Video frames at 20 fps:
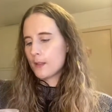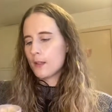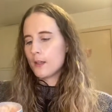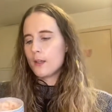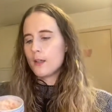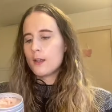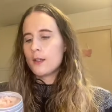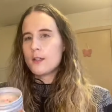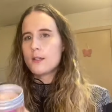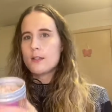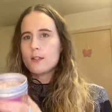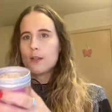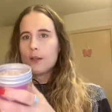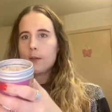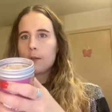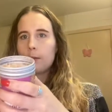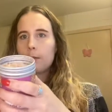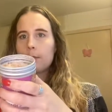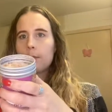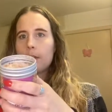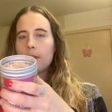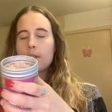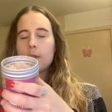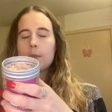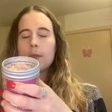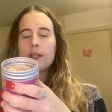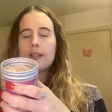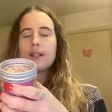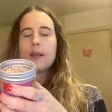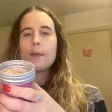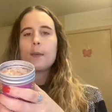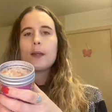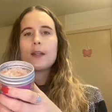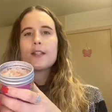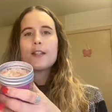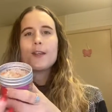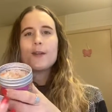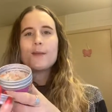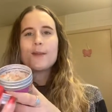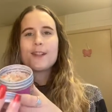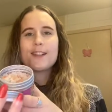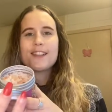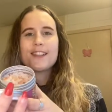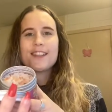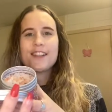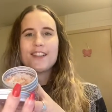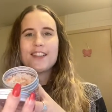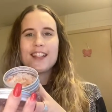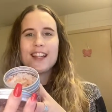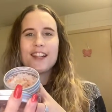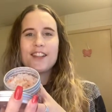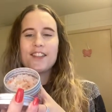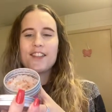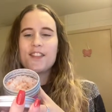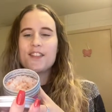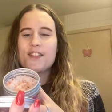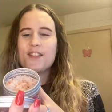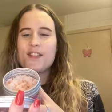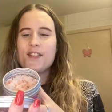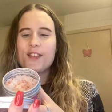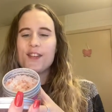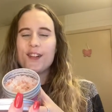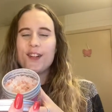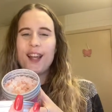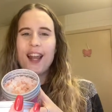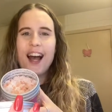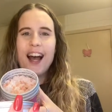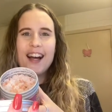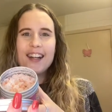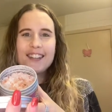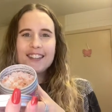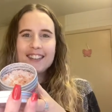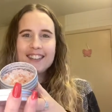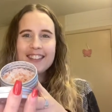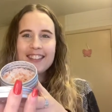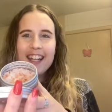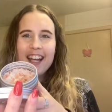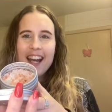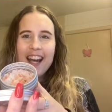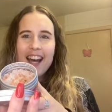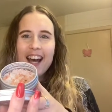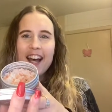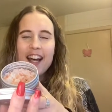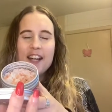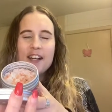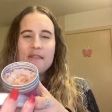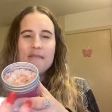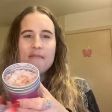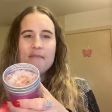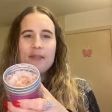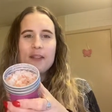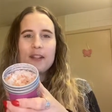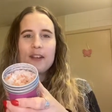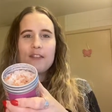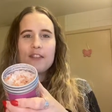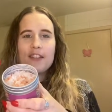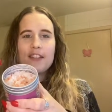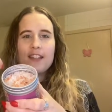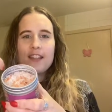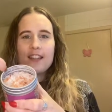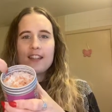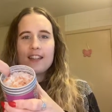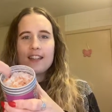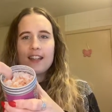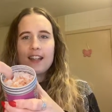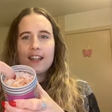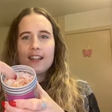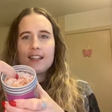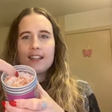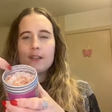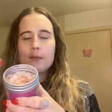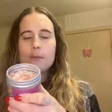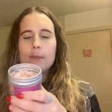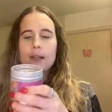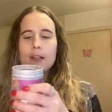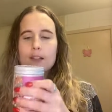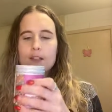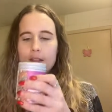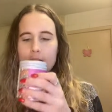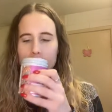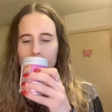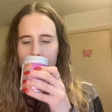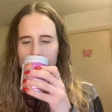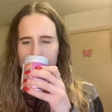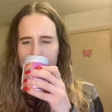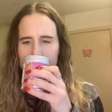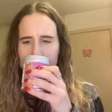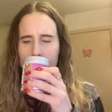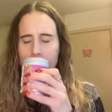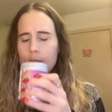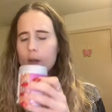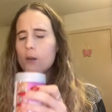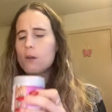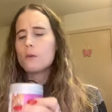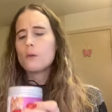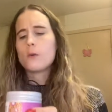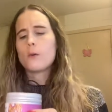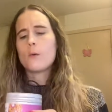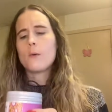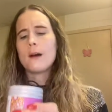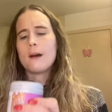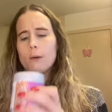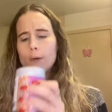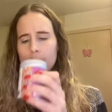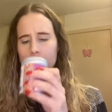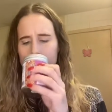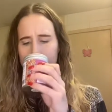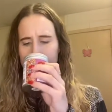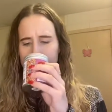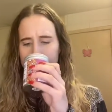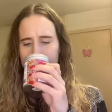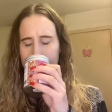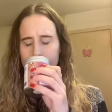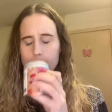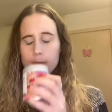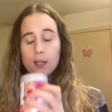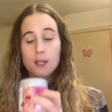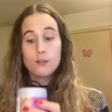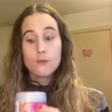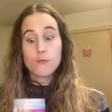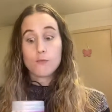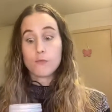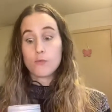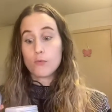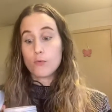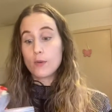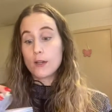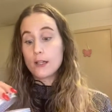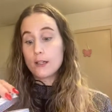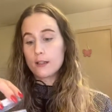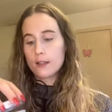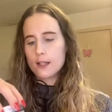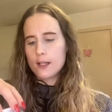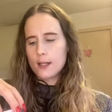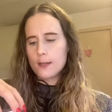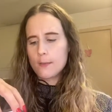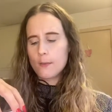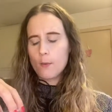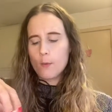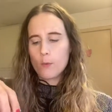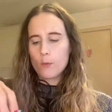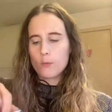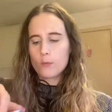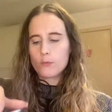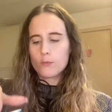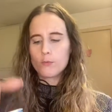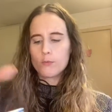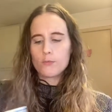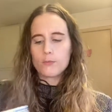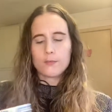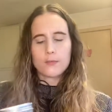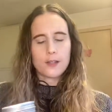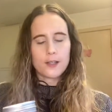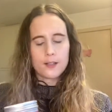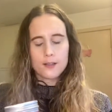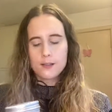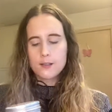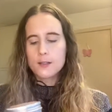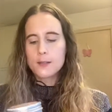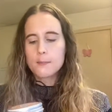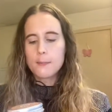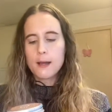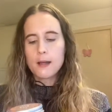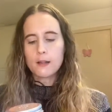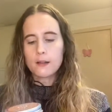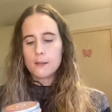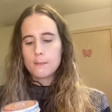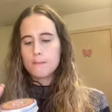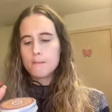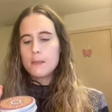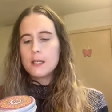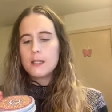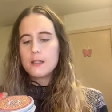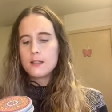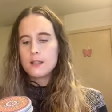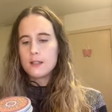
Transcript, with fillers: So I don't want to tip it too much because obviously I don't want them to fall out, but obviously there's a nice little mixture there. Oh wow, that's really, that smell immediately